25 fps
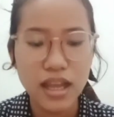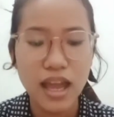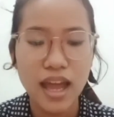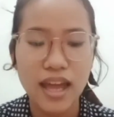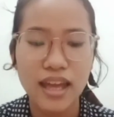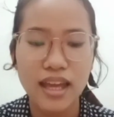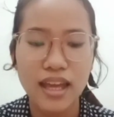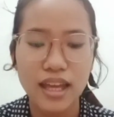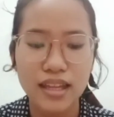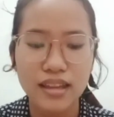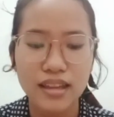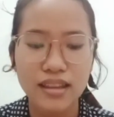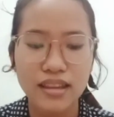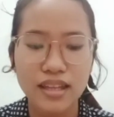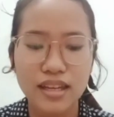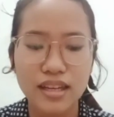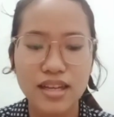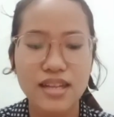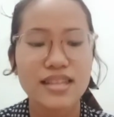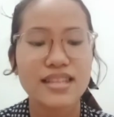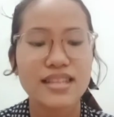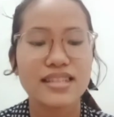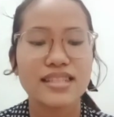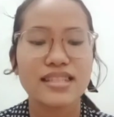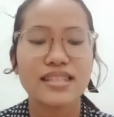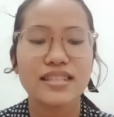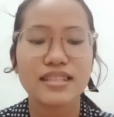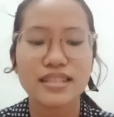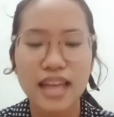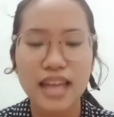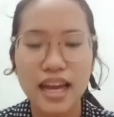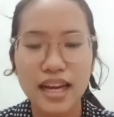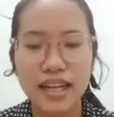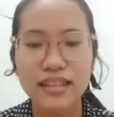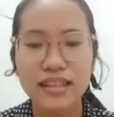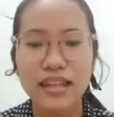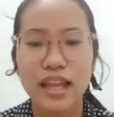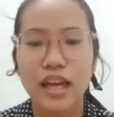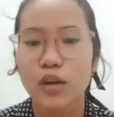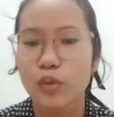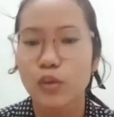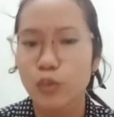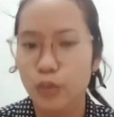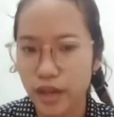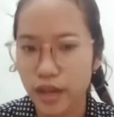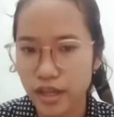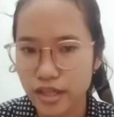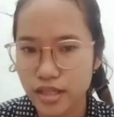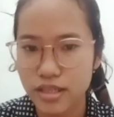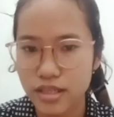in the second
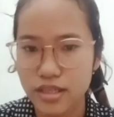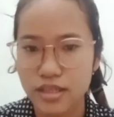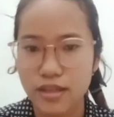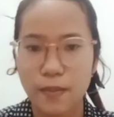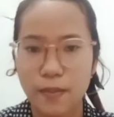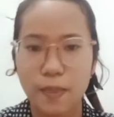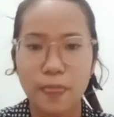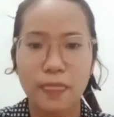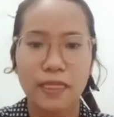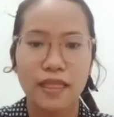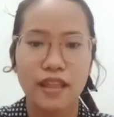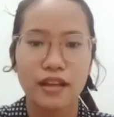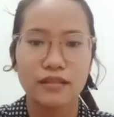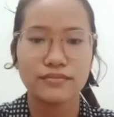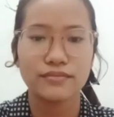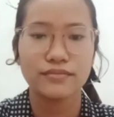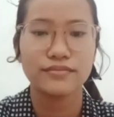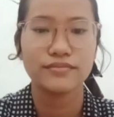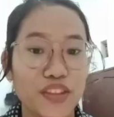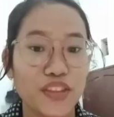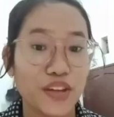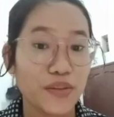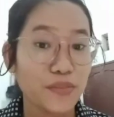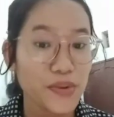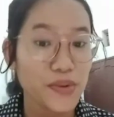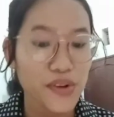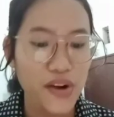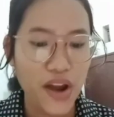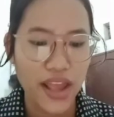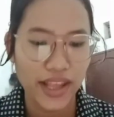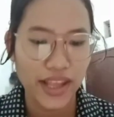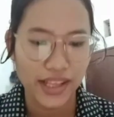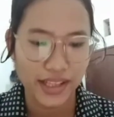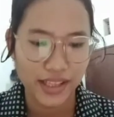language. Number 8.